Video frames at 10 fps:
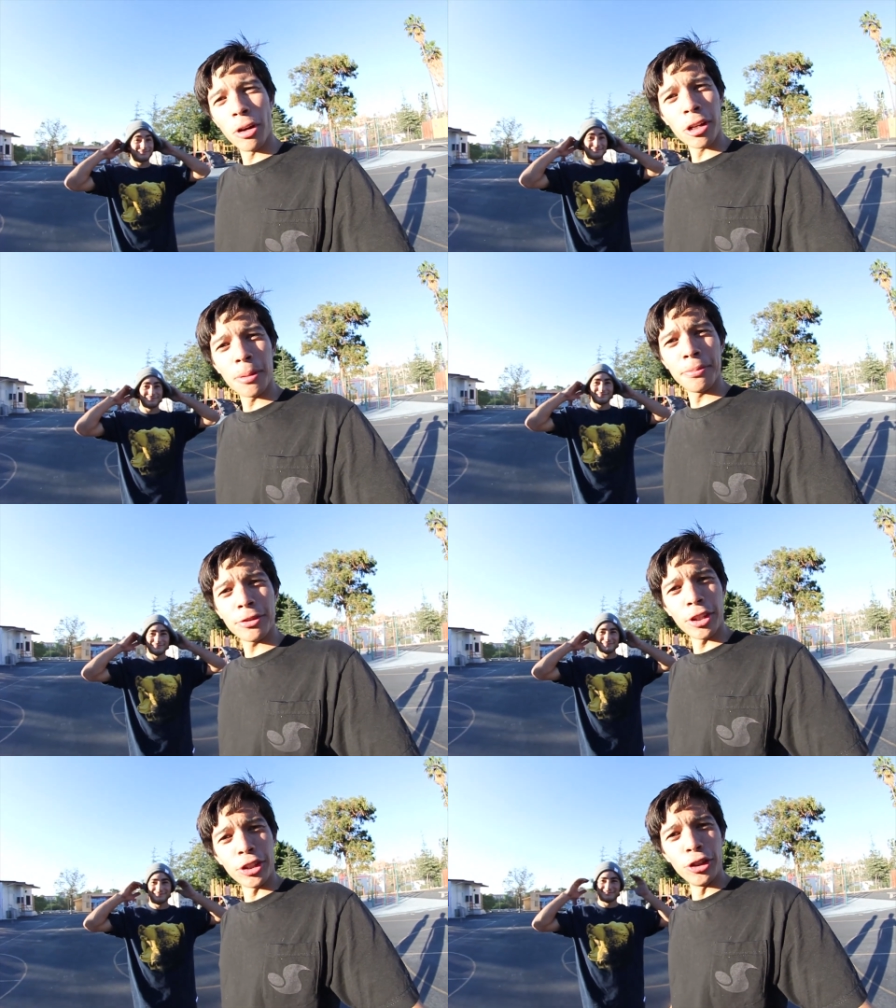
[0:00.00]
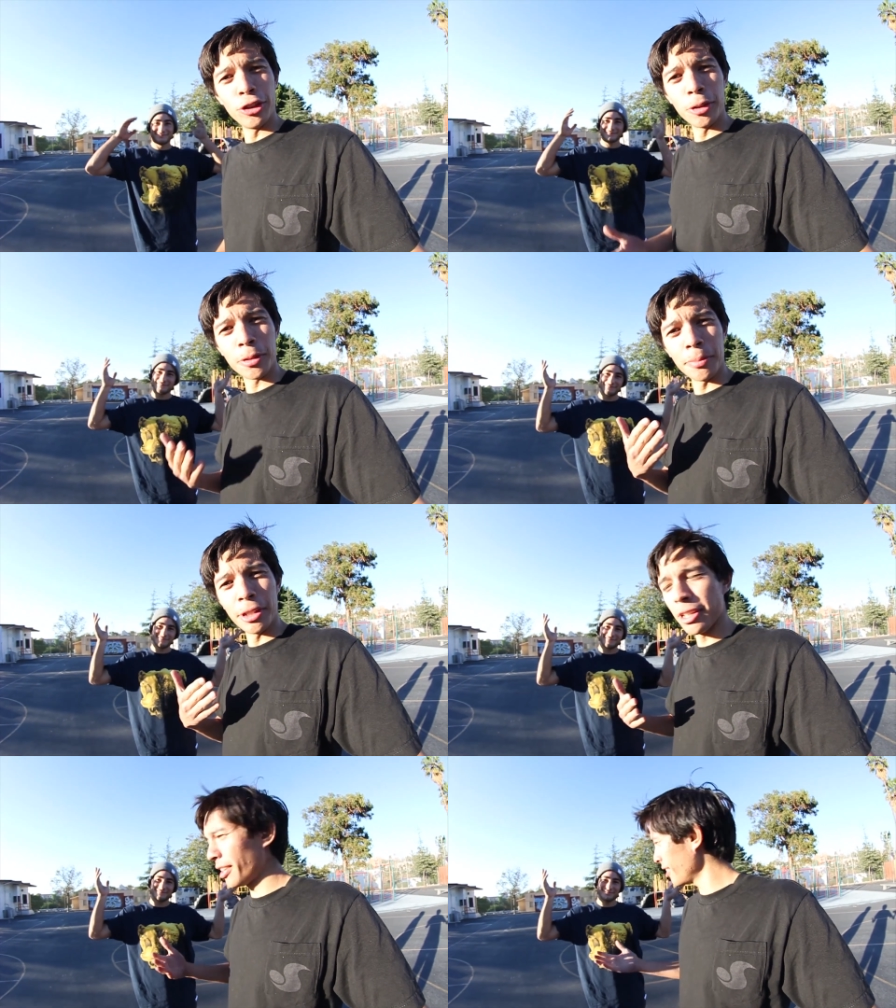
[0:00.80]
welcome to the YouTube
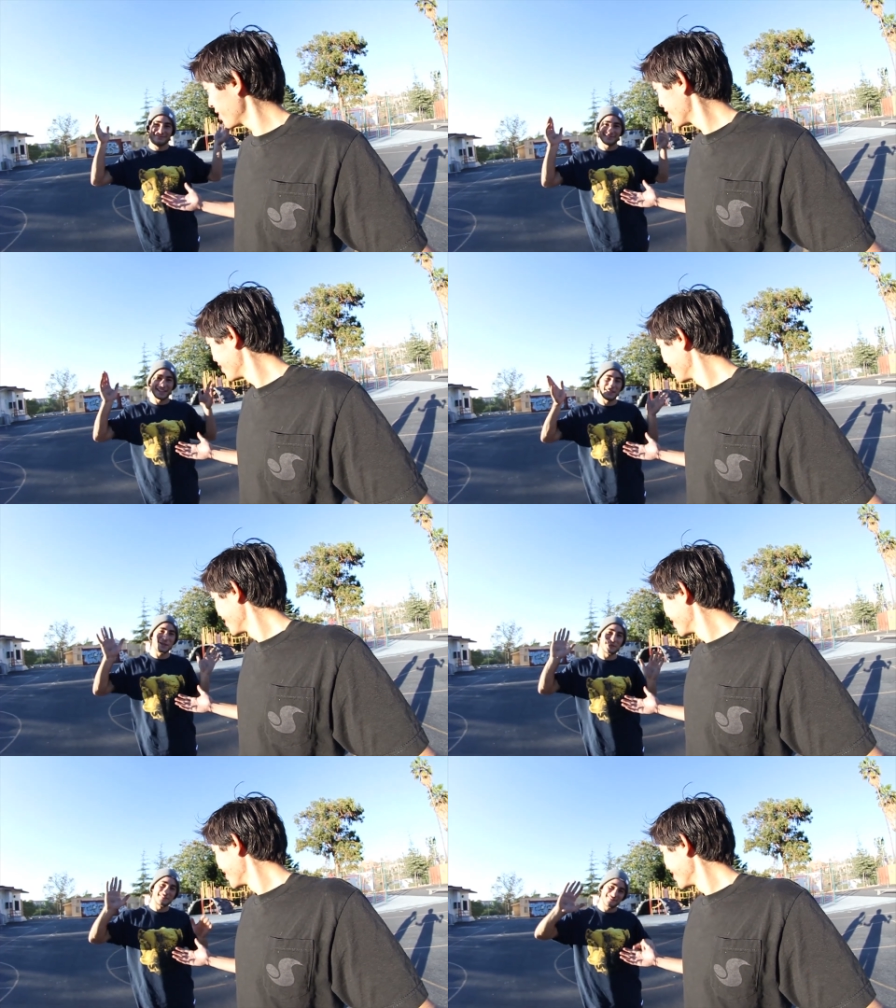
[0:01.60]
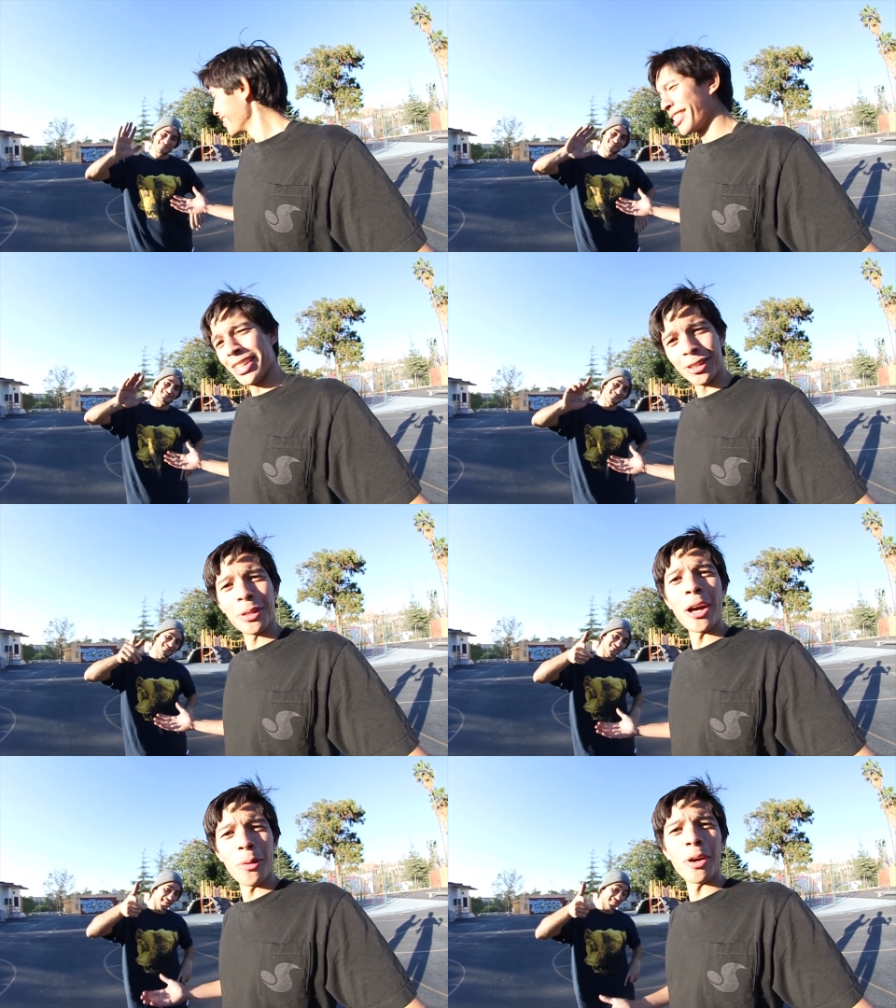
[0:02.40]
community. Hello. He is
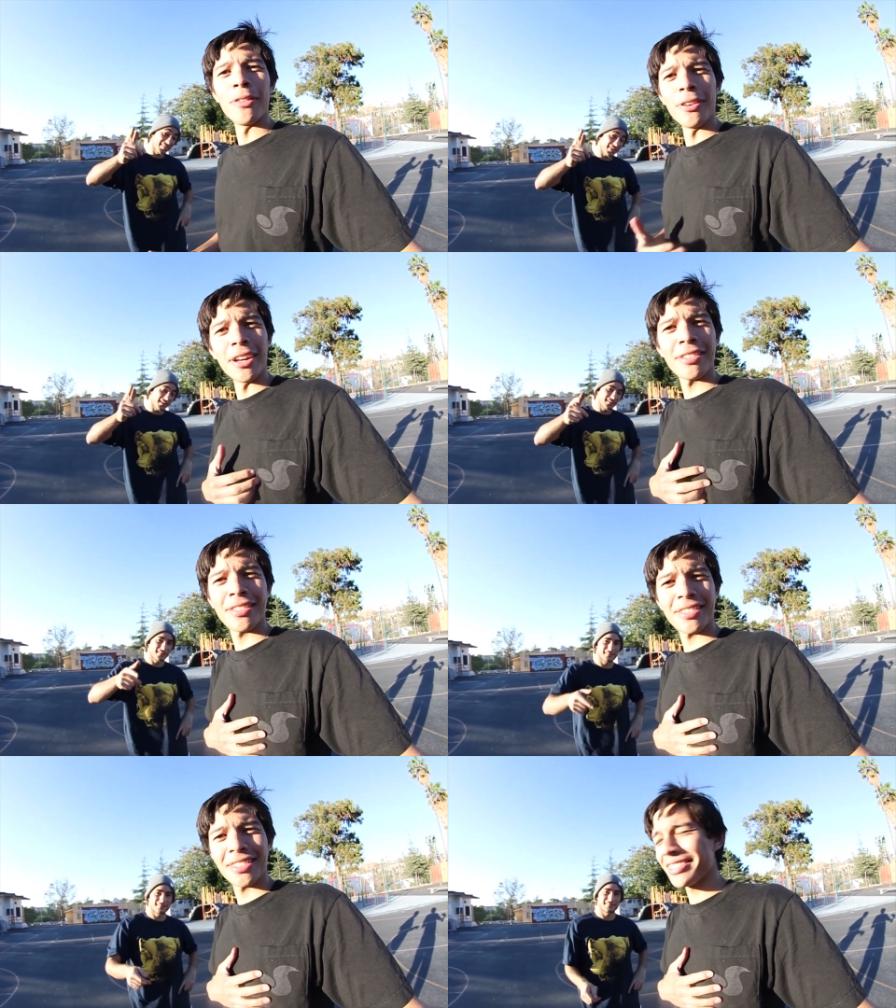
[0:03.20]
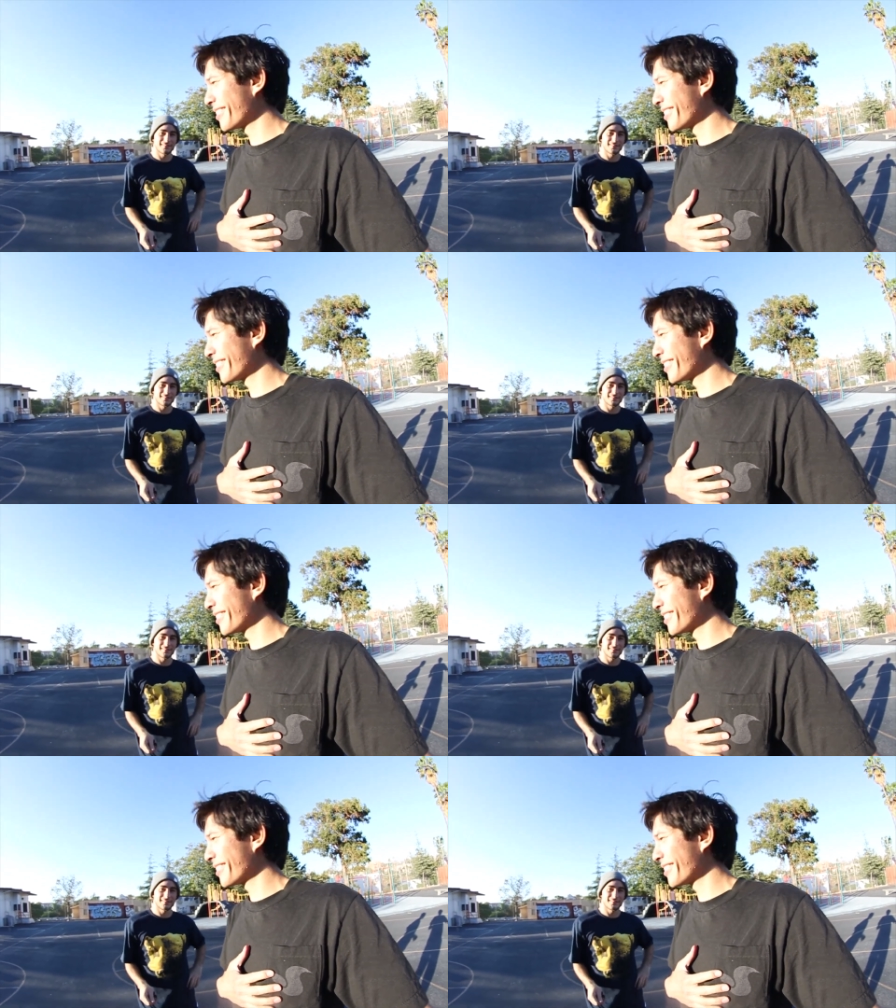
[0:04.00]
now one of us.